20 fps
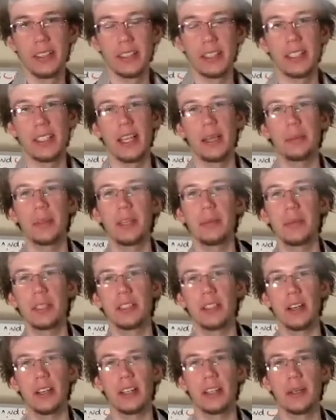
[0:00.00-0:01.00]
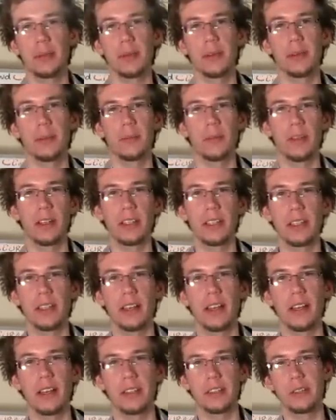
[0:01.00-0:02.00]
Today I'm going to be talking about
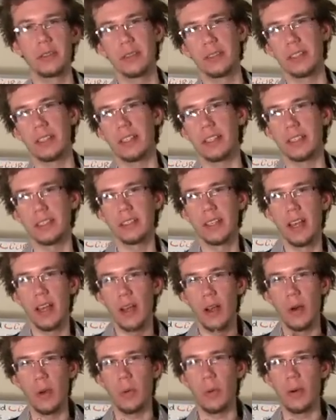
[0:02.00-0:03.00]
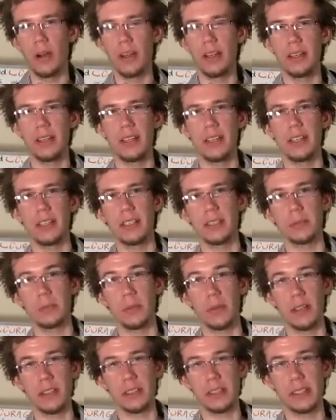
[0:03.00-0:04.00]
two things. One is,
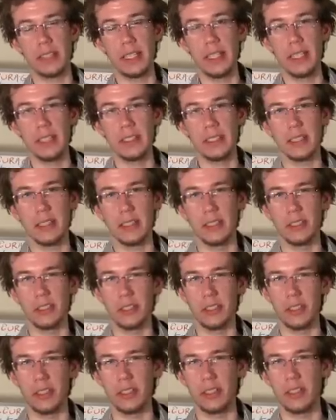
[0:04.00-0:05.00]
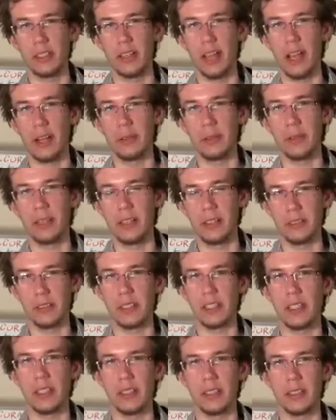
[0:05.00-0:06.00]
what is a key signature? How do we use
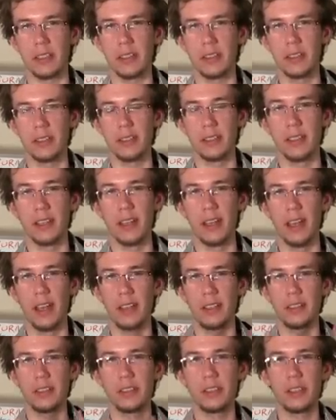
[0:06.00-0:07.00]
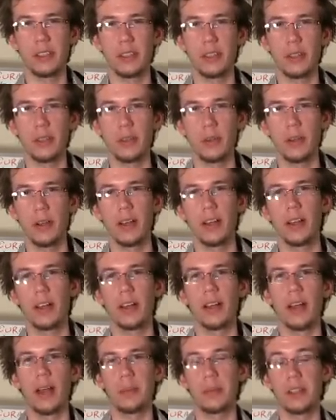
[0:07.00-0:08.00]
it? And two,
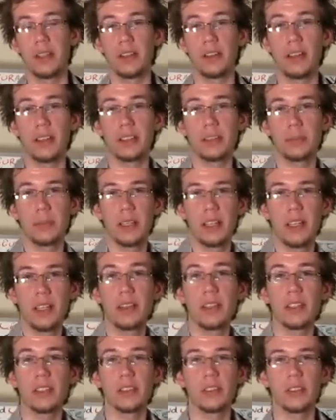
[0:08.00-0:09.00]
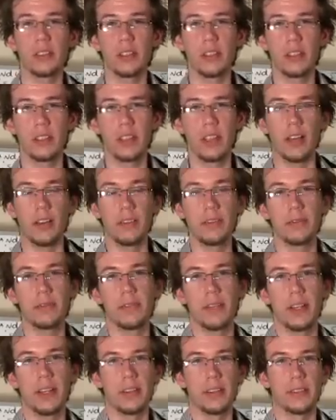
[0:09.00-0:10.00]
I'm going to explain the circle of
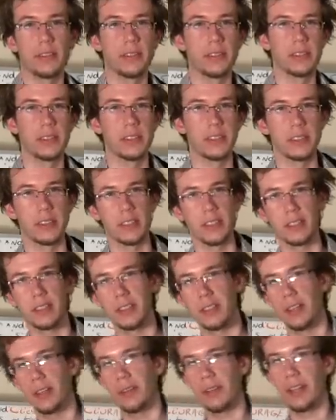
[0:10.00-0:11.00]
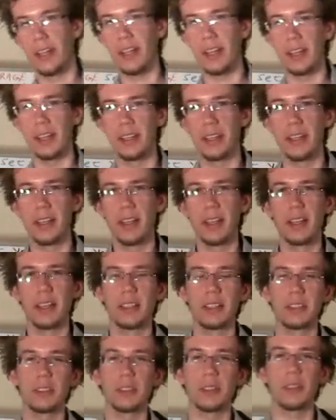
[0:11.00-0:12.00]
fifths. Okay,
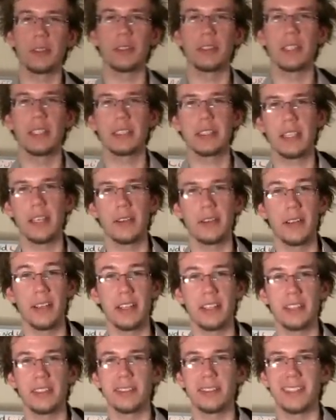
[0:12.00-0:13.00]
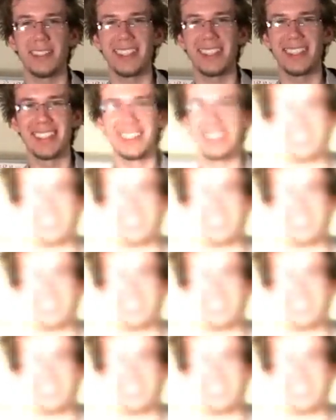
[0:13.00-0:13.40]
so let's get right into it.